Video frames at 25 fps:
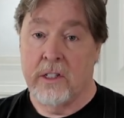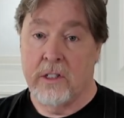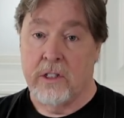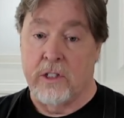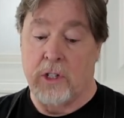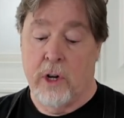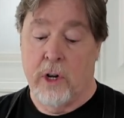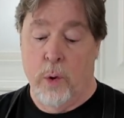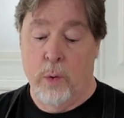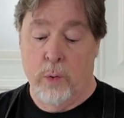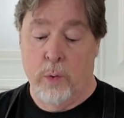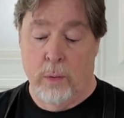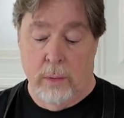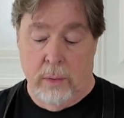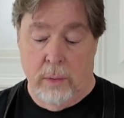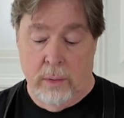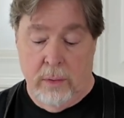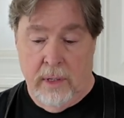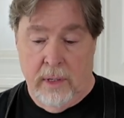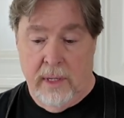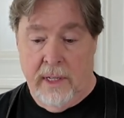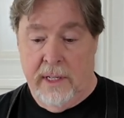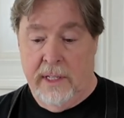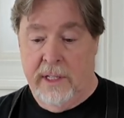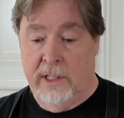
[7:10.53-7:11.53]
total.
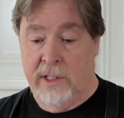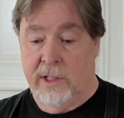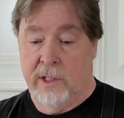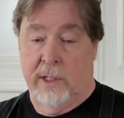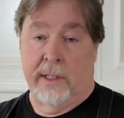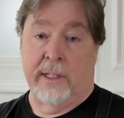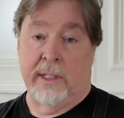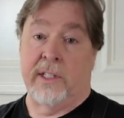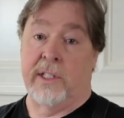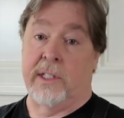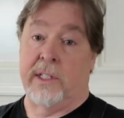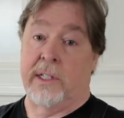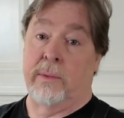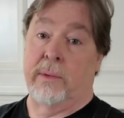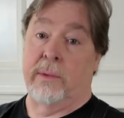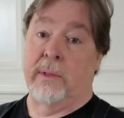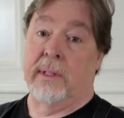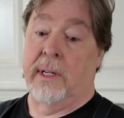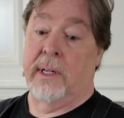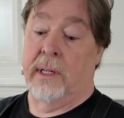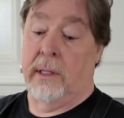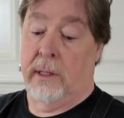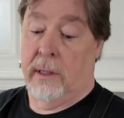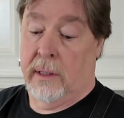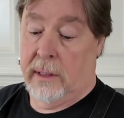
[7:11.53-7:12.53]
So let's see what
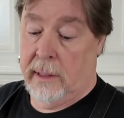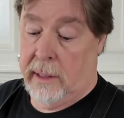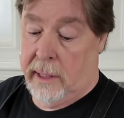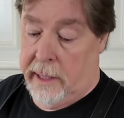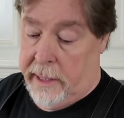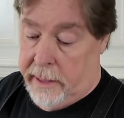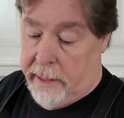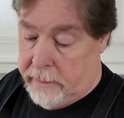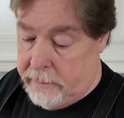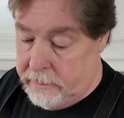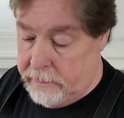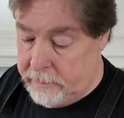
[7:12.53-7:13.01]
they look like.